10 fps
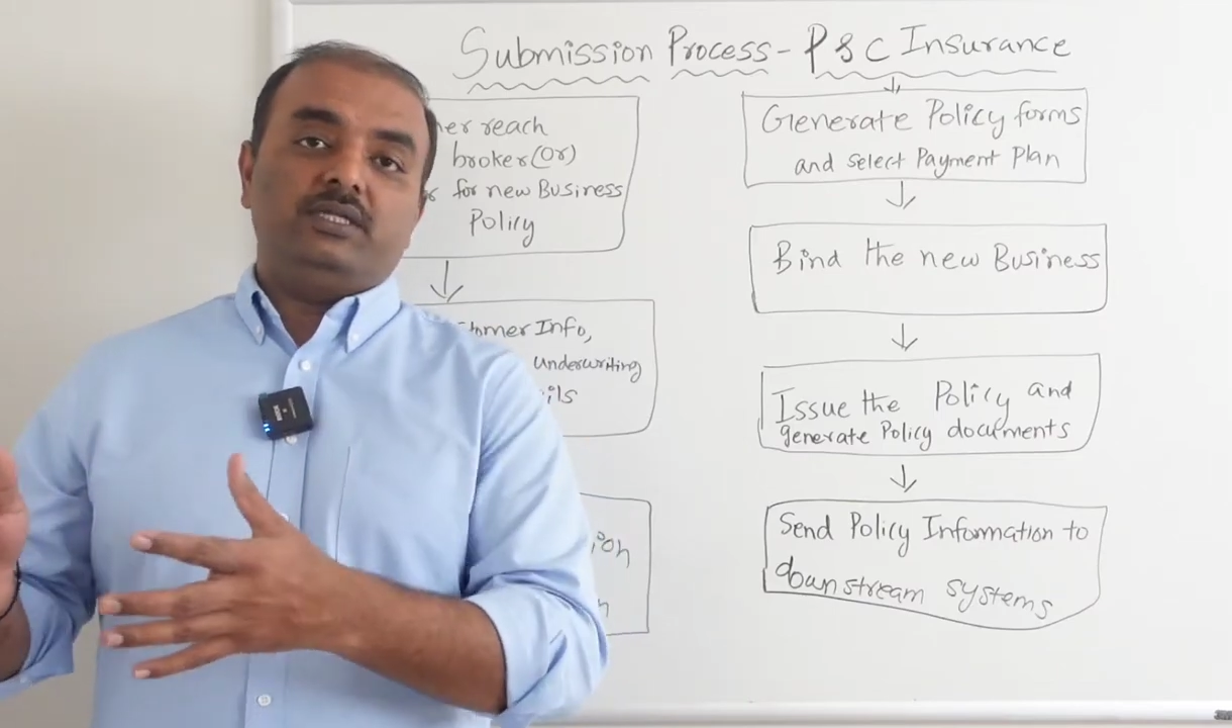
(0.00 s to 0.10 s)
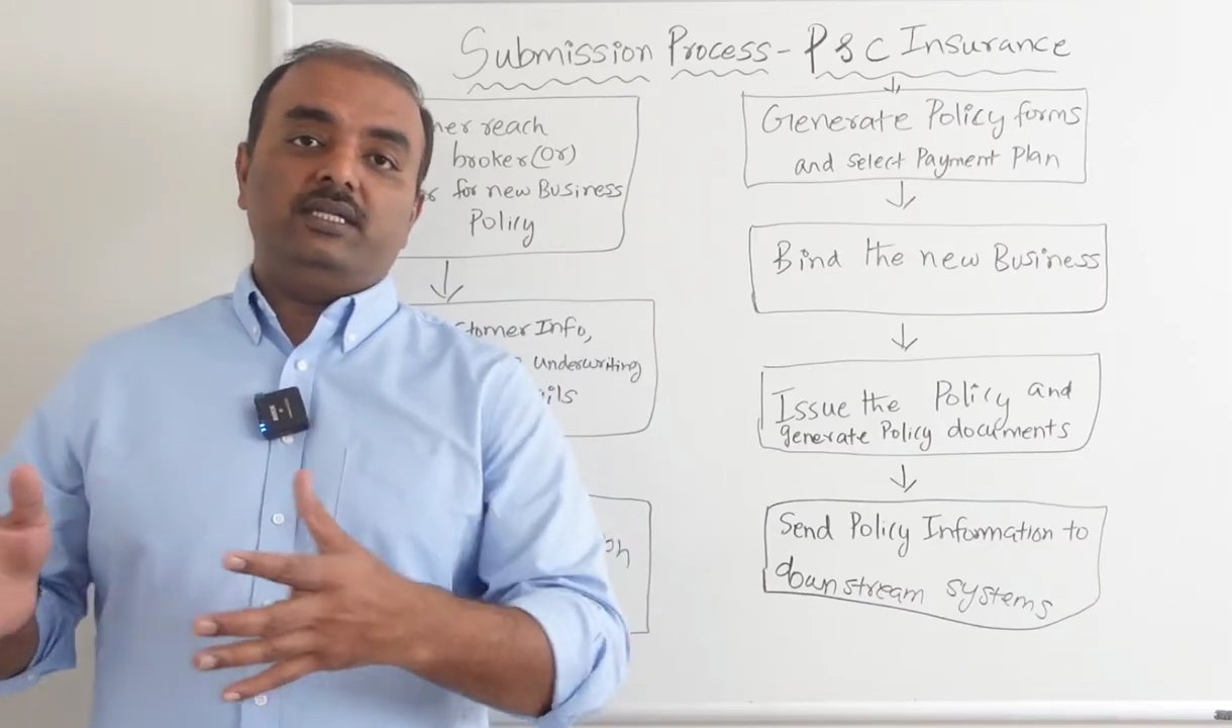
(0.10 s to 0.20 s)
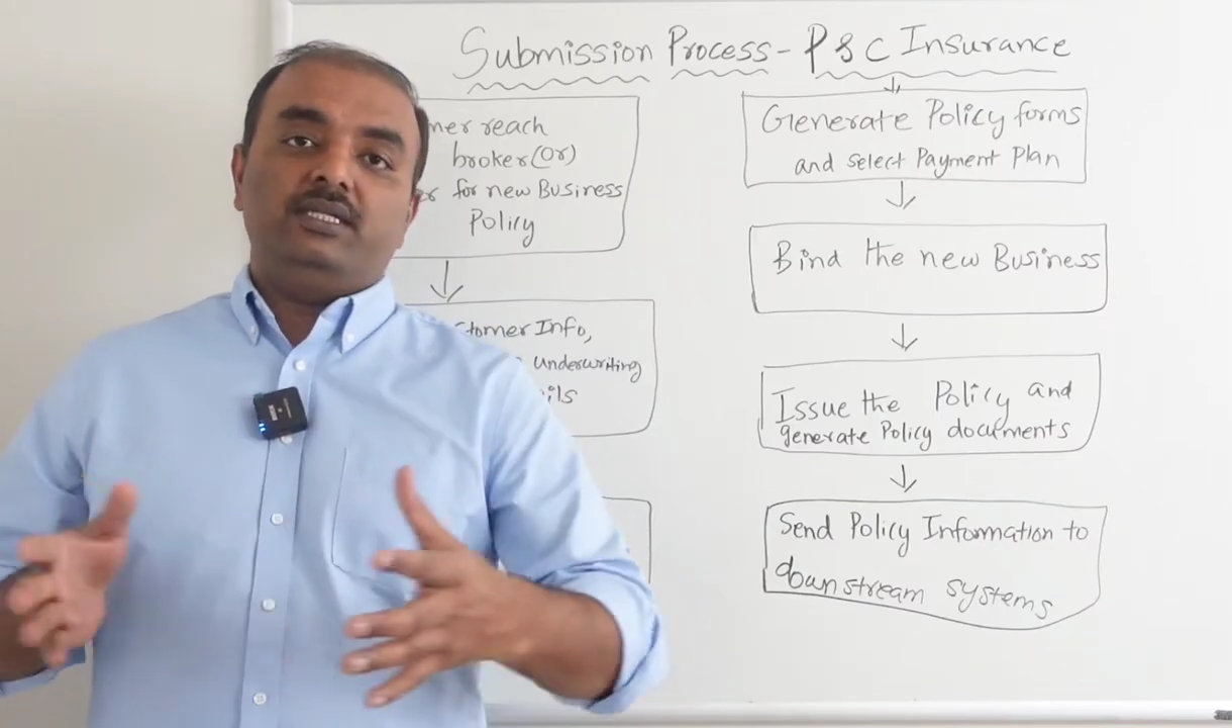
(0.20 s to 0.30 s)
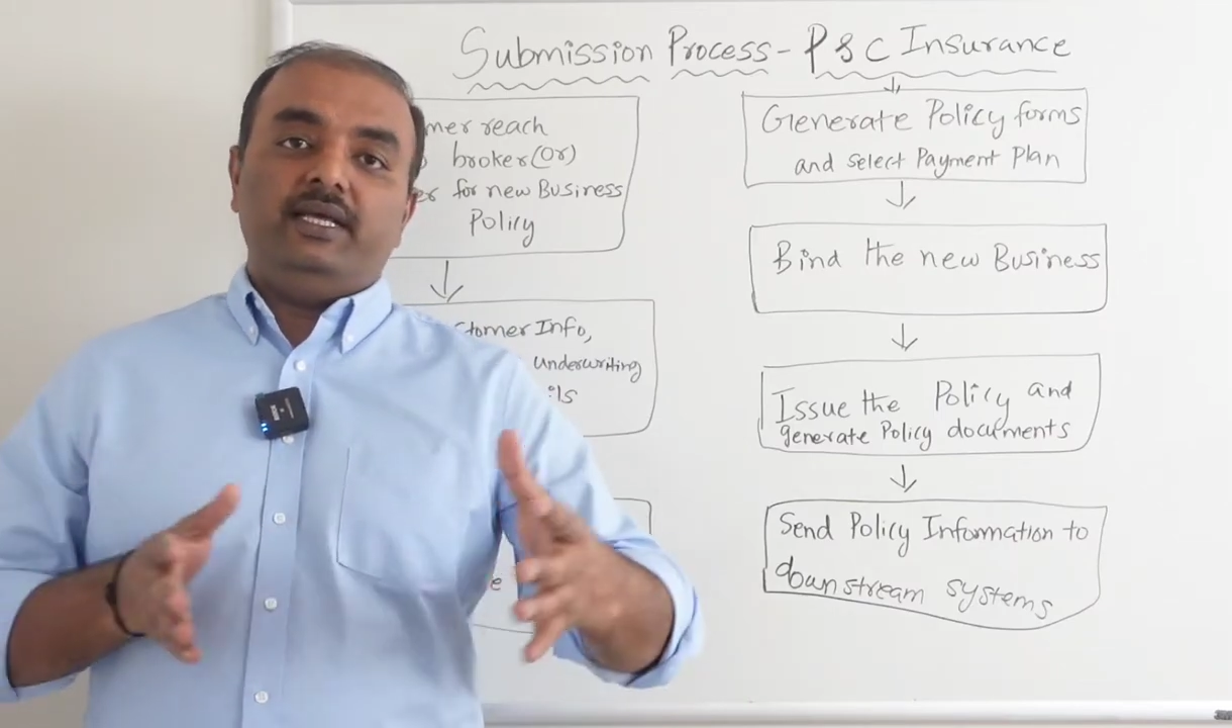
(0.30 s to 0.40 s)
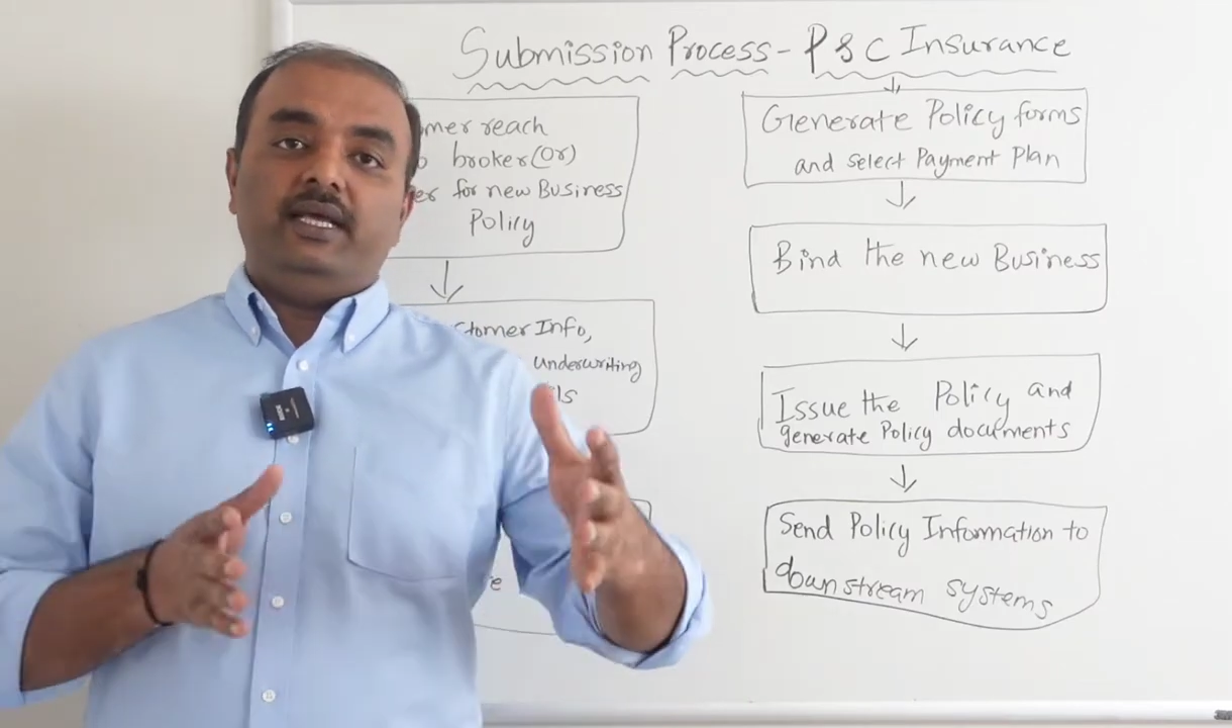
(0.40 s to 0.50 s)

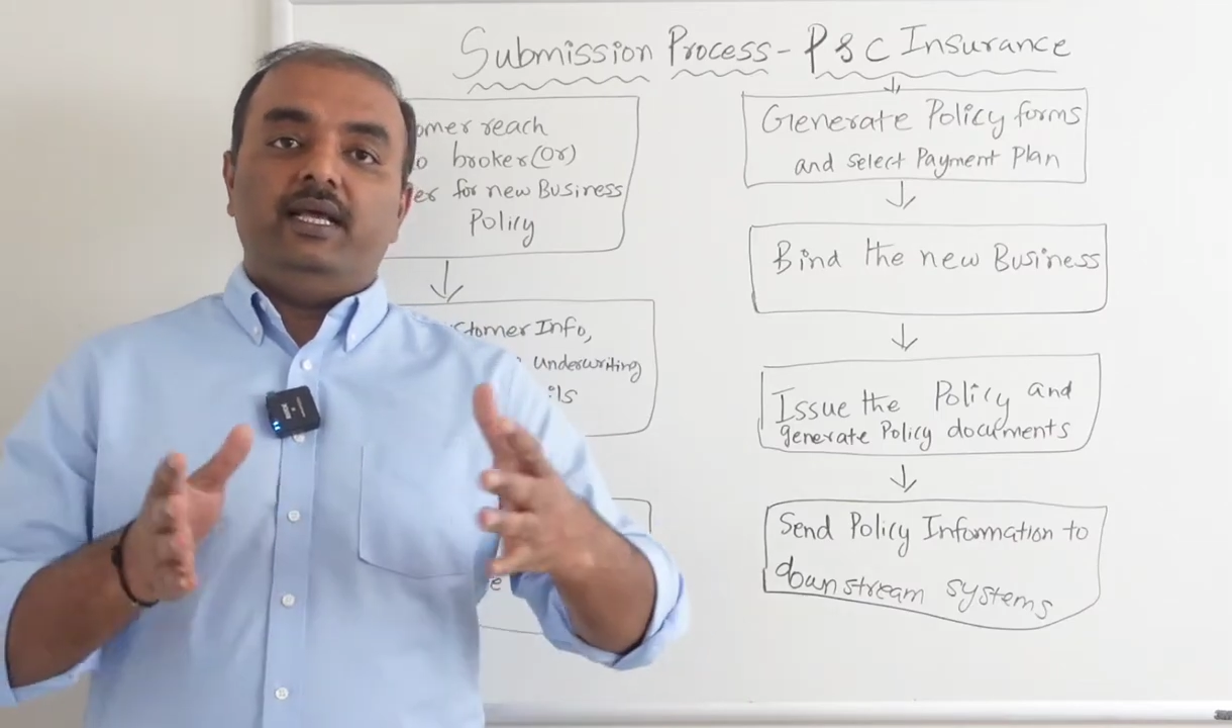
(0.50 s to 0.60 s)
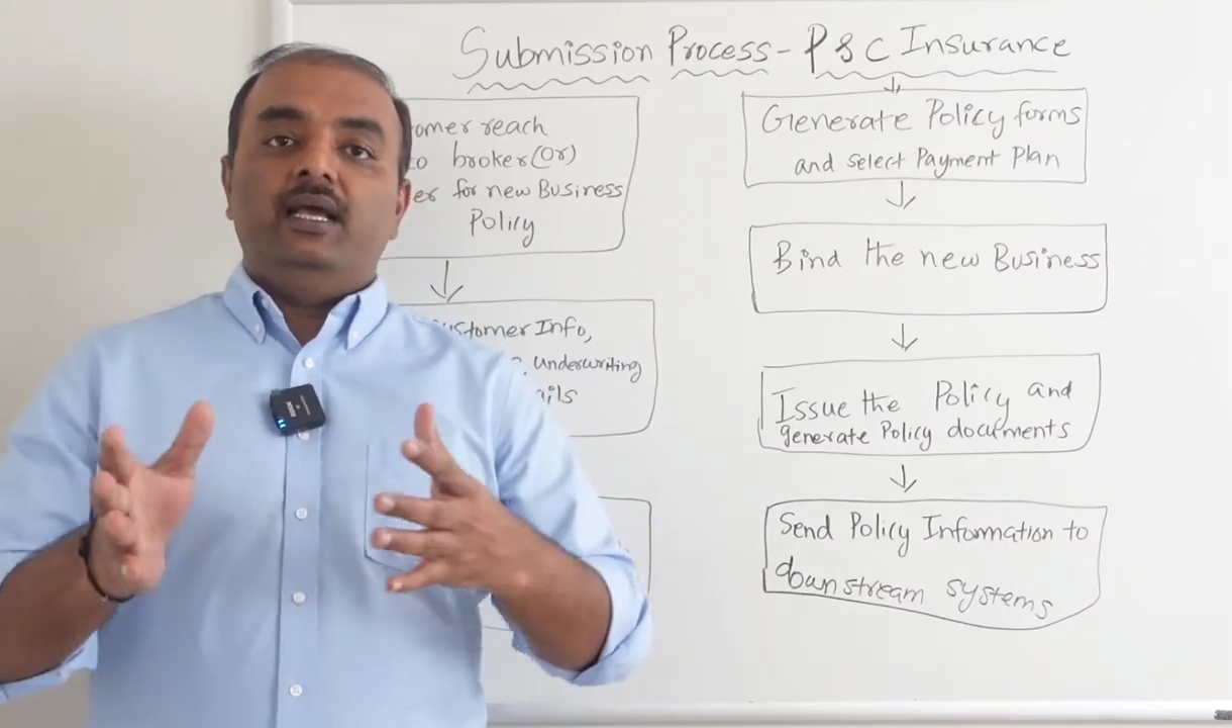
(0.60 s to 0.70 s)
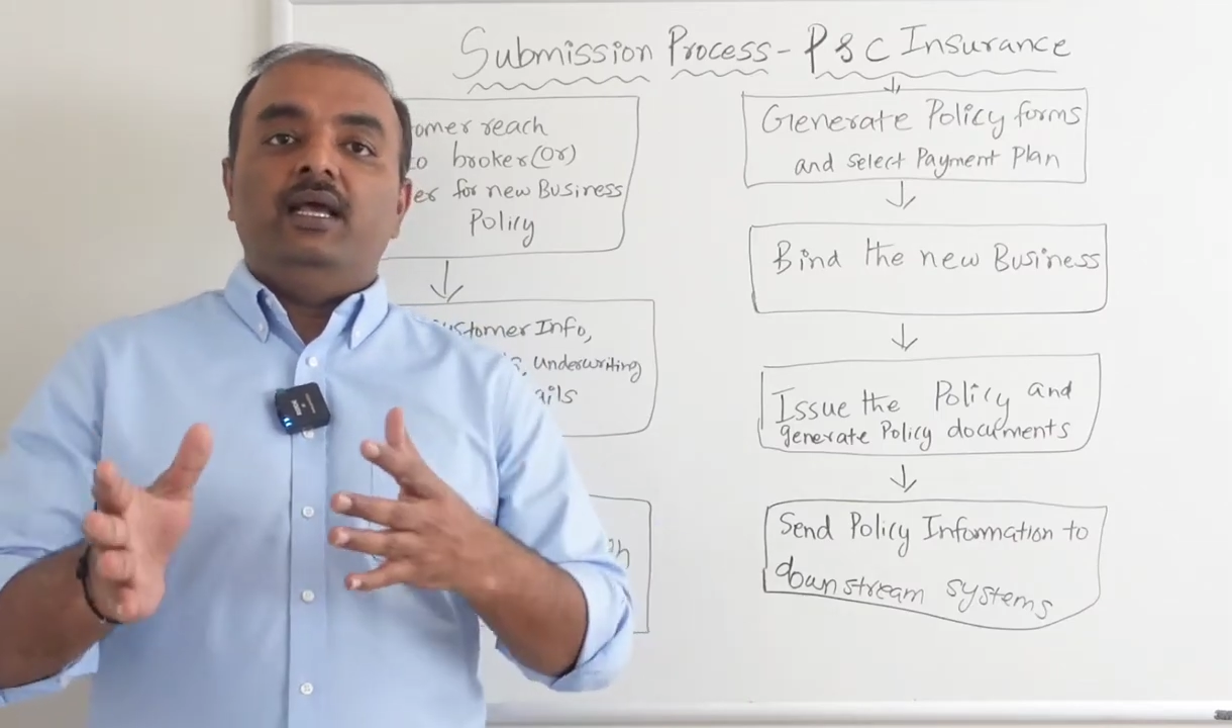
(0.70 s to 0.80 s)
that they